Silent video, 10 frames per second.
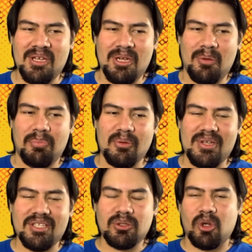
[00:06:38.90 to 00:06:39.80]
but we
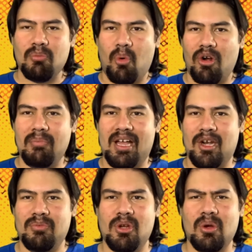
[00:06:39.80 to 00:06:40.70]
get to learn more about
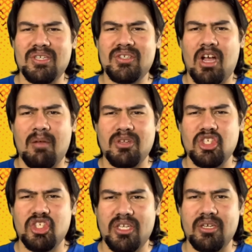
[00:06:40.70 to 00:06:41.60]
him, you know, his time in
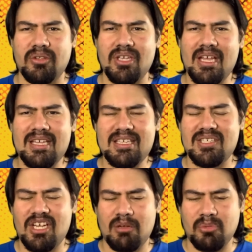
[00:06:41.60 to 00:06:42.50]
S.H.I.E.L.D., his
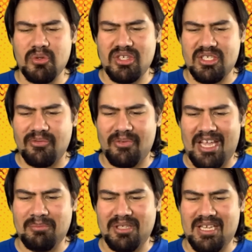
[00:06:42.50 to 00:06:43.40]
time losing his
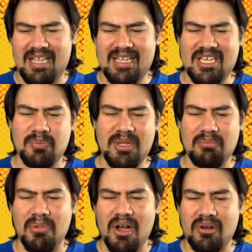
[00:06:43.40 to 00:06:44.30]
family, and he's been
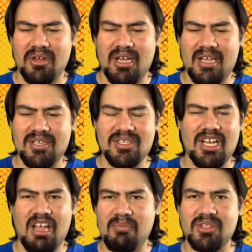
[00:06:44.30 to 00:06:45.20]
modernized
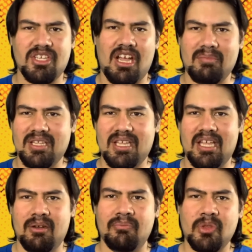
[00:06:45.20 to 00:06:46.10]
time and time
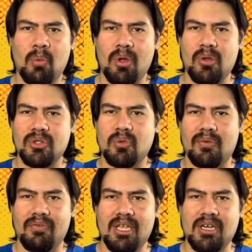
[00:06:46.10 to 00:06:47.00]
again, whether it's through the
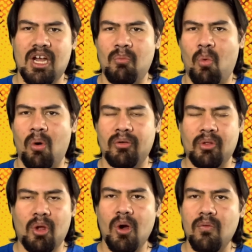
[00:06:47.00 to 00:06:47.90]
Vietnam War, the
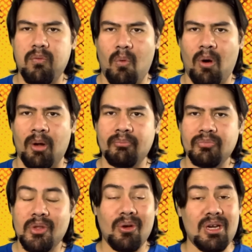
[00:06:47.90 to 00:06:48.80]
Gulf War,
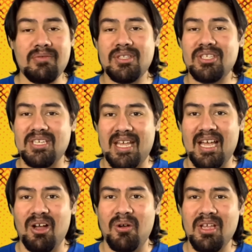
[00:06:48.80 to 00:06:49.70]
or even to
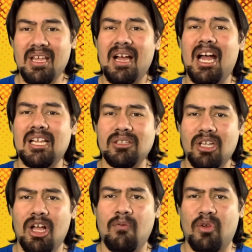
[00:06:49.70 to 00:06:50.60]
now. I
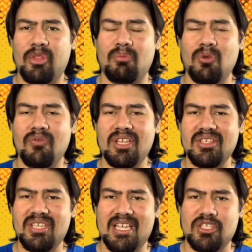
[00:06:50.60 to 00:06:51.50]
love what the
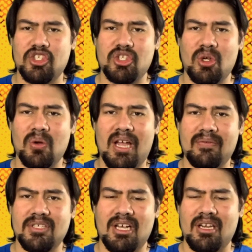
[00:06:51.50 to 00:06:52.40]
movies and show
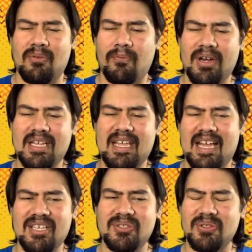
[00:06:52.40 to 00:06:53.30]
have done. Frank
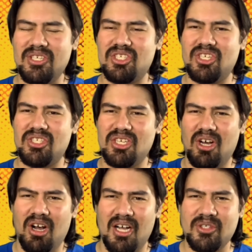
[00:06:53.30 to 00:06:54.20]
Castle is just an
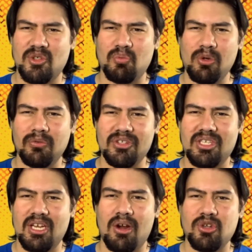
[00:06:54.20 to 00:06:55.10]
awesome, ruthless
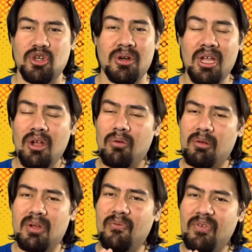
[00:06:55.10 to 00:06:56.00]
character. One of
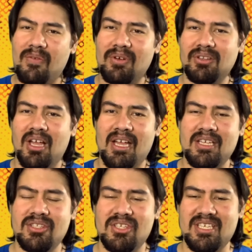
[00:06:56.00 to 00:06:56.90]
my favorite
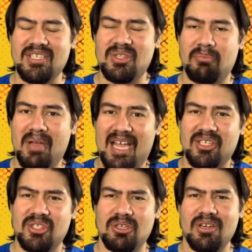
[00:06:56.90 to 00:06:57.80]
lines is the
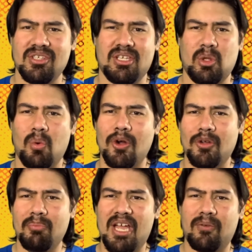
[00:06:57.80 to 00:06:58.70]
Max series and the
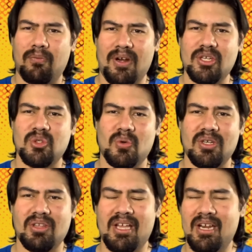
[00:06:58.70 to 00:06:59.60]
Welcome Back Frank
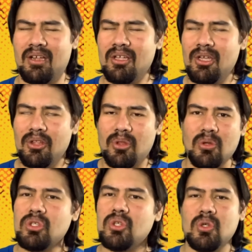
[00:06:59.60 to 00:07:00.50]
storyline.
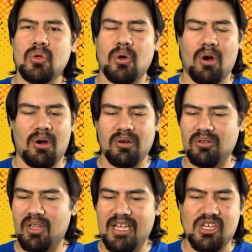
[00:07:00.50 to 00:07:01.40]
Those two are like